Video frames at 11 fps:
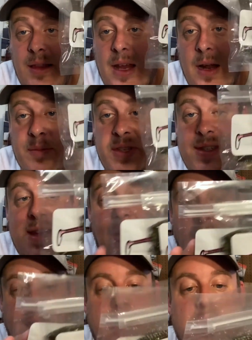then I'm
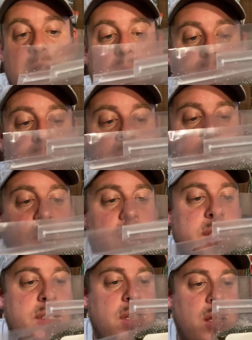set, you know, as far as
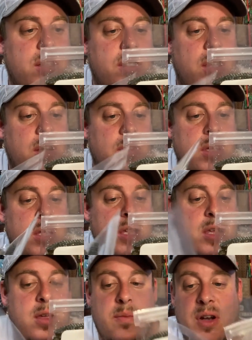these colors go.
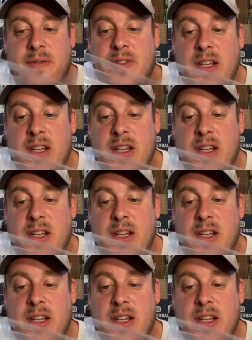But if they